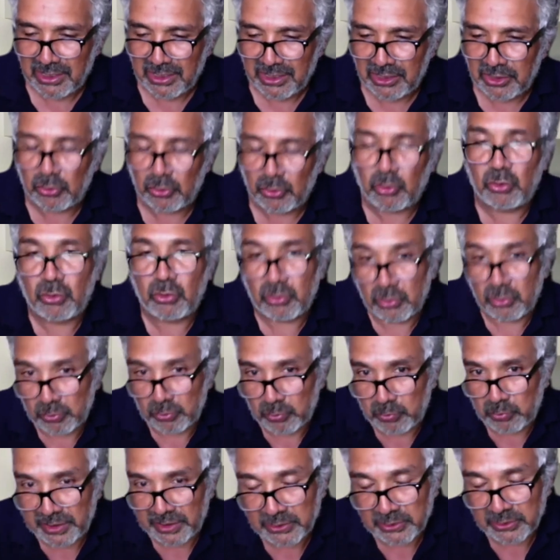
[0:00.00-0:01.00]
or
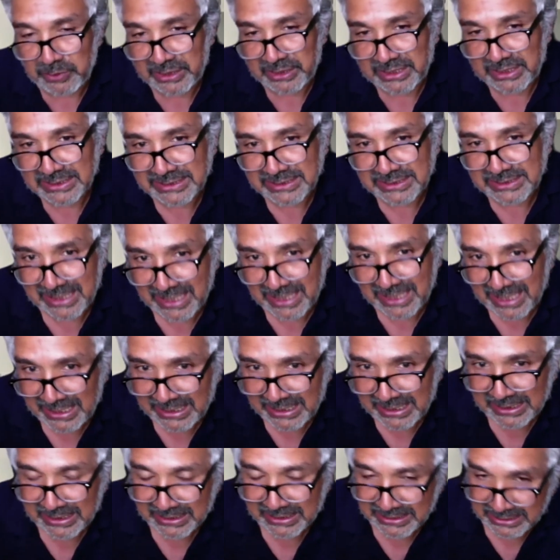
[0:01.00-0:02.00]
whether we can
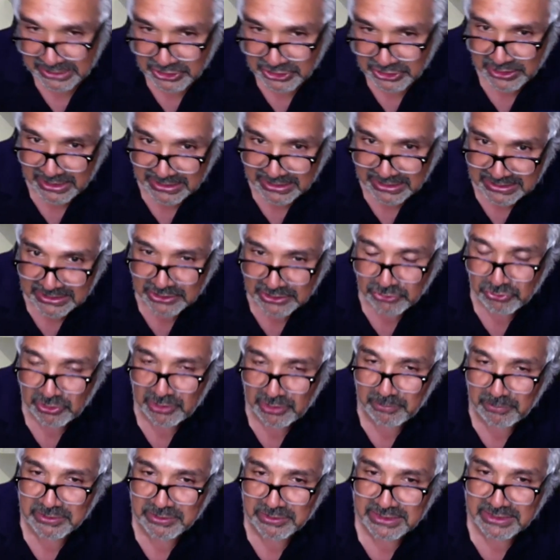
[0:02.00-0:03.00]
delay initiating
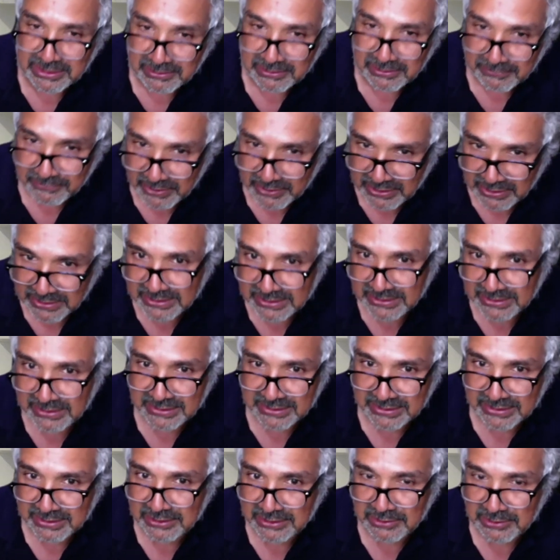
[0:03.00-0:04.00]
treatments in the first
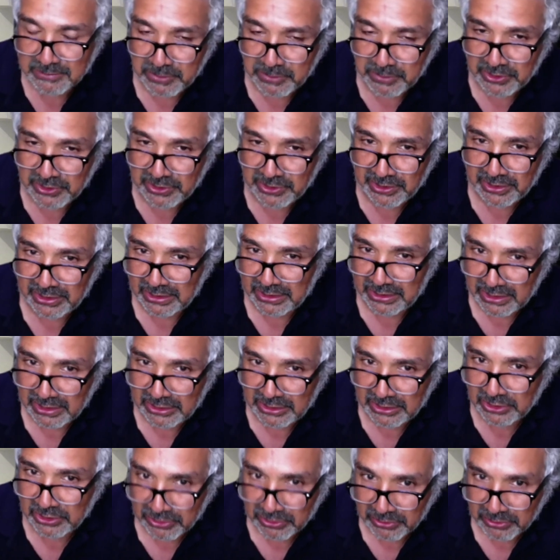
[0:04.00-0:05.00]
instance by,
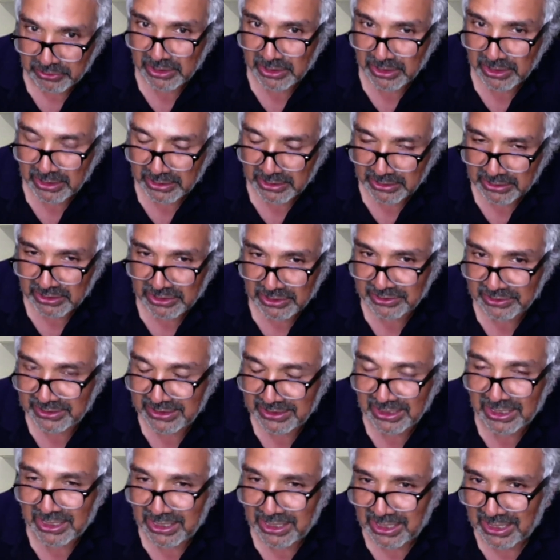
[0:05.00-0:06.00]
you know, gardening.
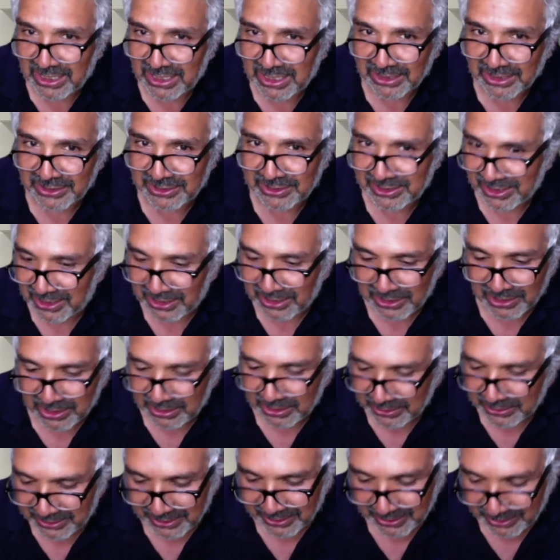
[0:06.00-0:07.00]
I, I, I
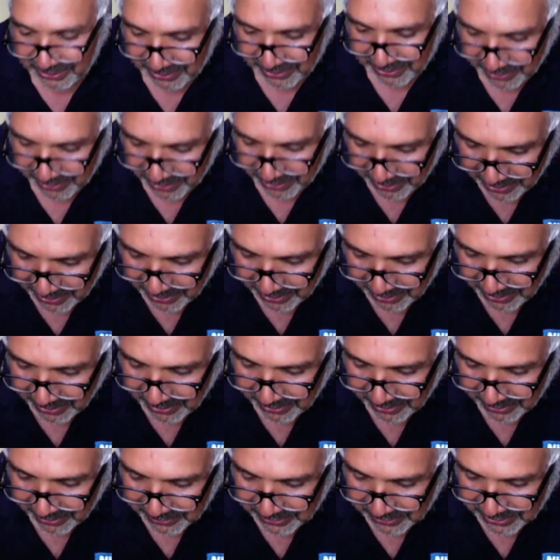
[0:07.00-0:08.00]
think
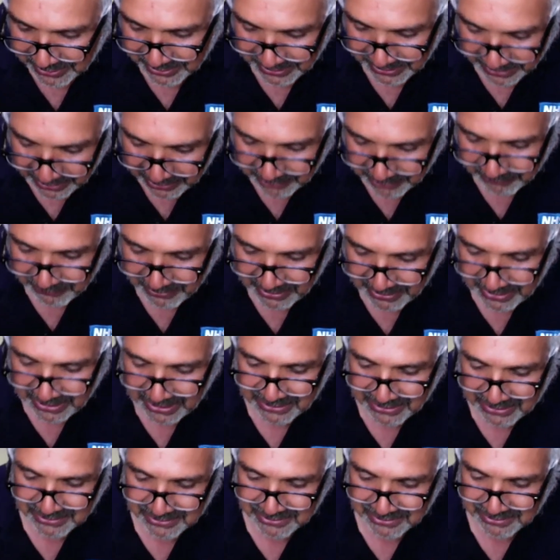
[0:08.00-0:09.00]
to think of it
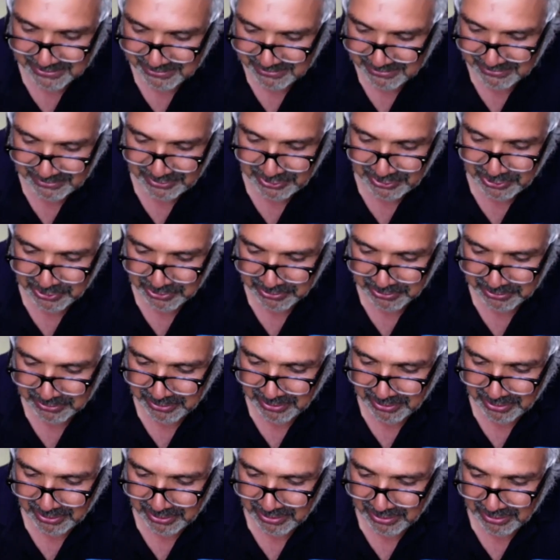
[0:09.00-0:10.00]
as, you know,
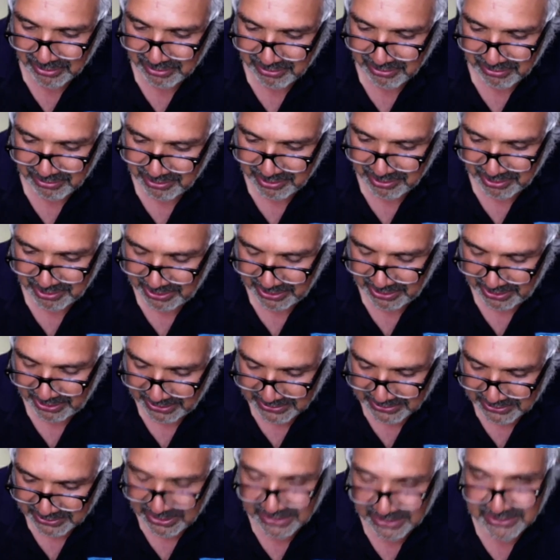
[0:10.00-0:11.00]

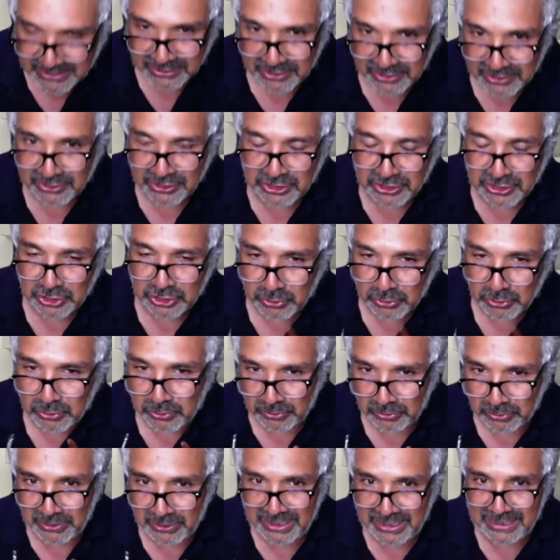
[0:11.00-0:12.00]
as, as another
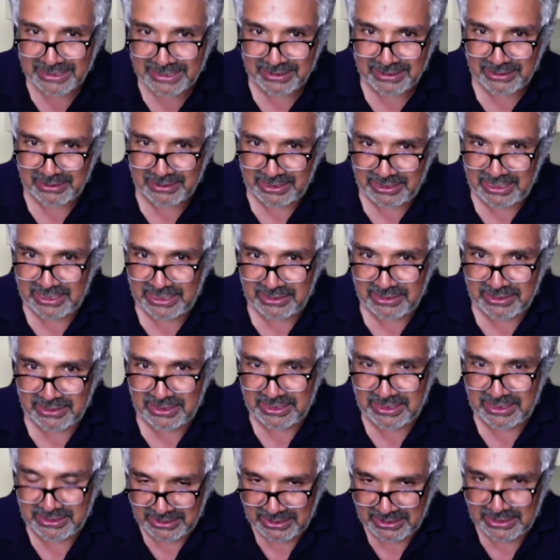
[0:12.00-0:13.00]
tool in, in,
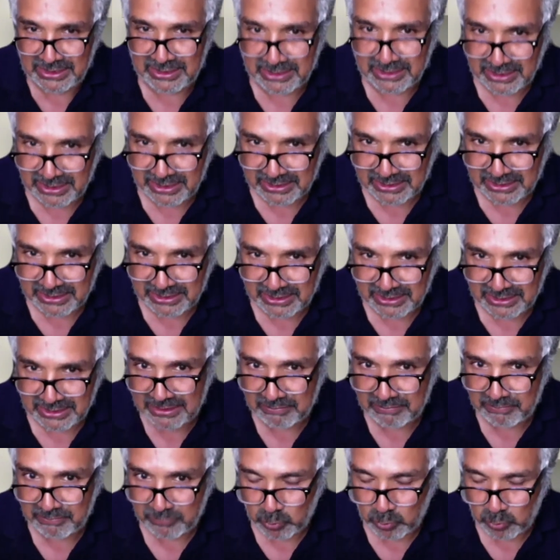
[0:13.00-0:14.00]
in, in, in
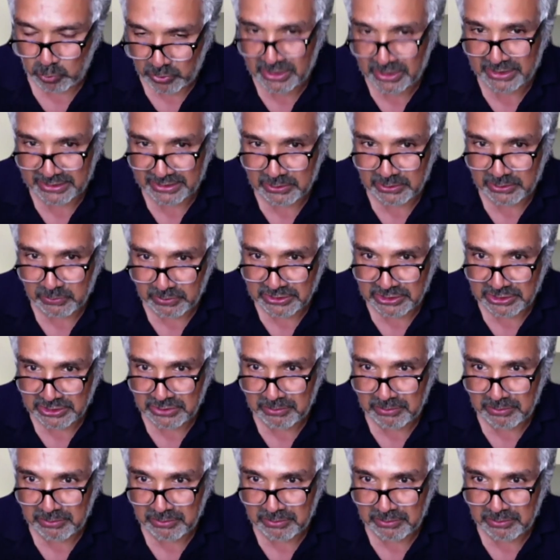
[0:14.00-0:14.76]
the work that we do in